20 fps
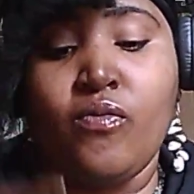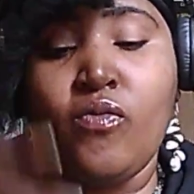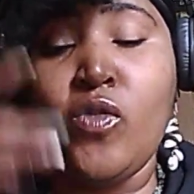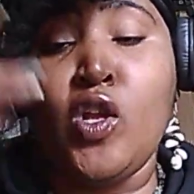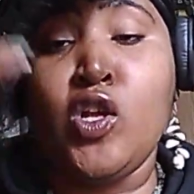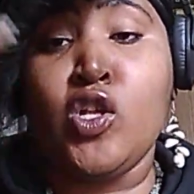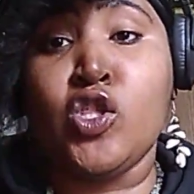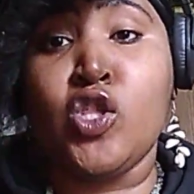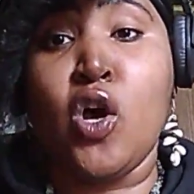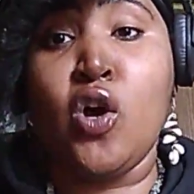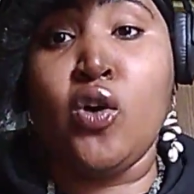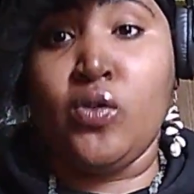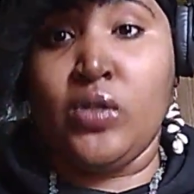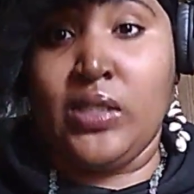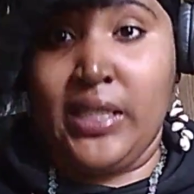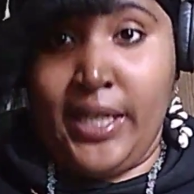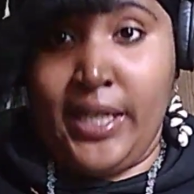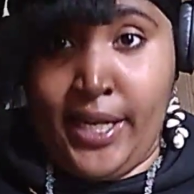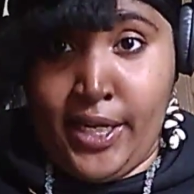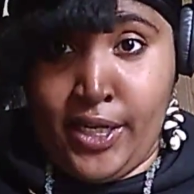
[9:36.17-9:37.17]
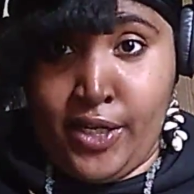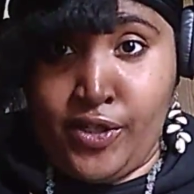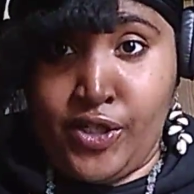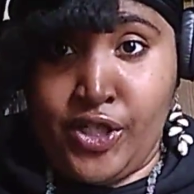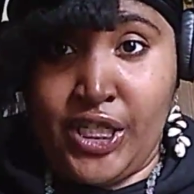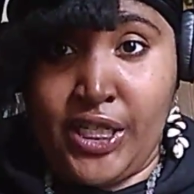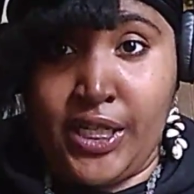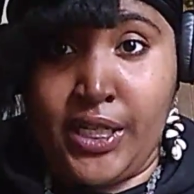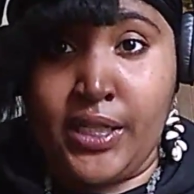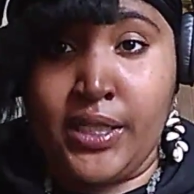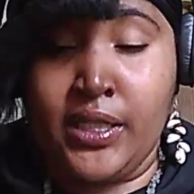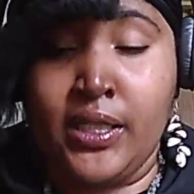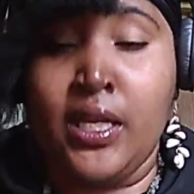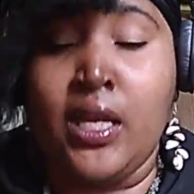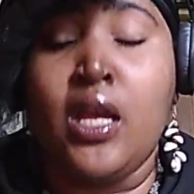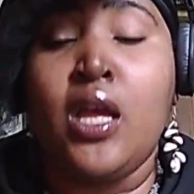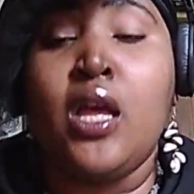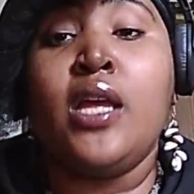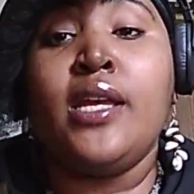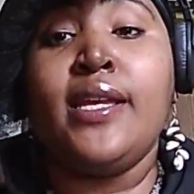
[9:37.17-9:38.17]
Those energies
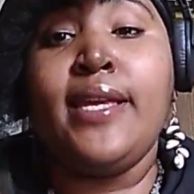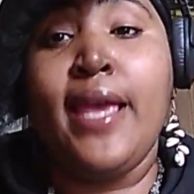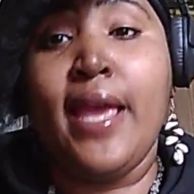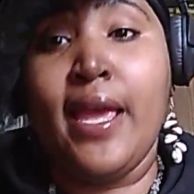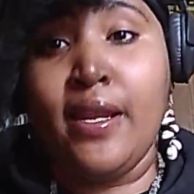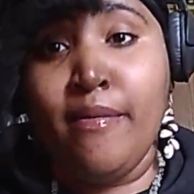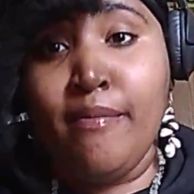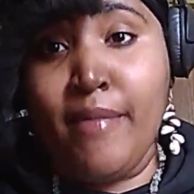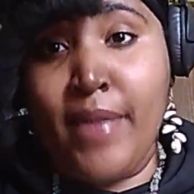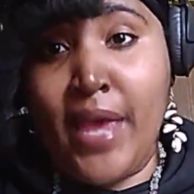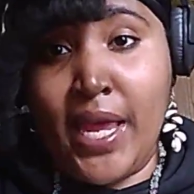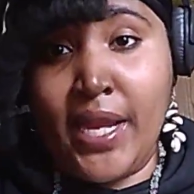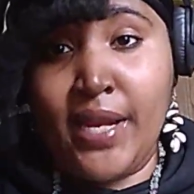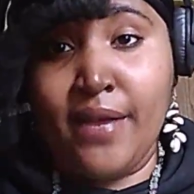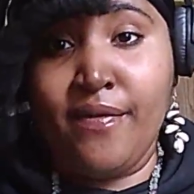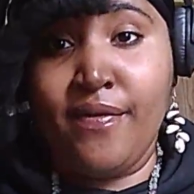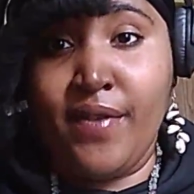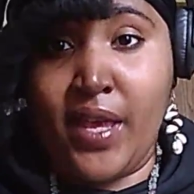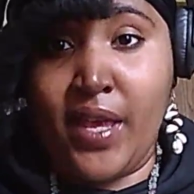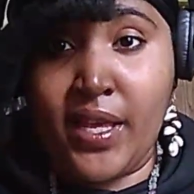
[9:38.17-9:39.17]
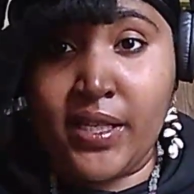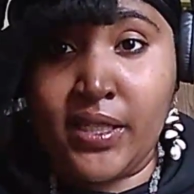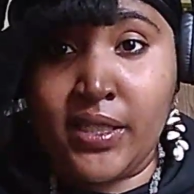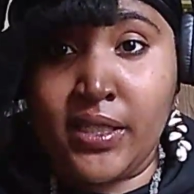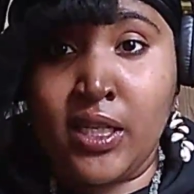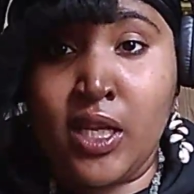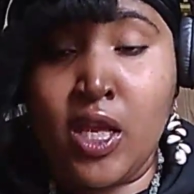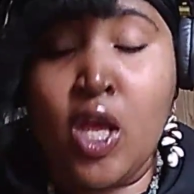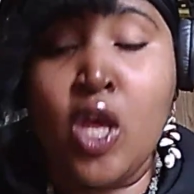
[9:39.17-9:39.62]
can manifest.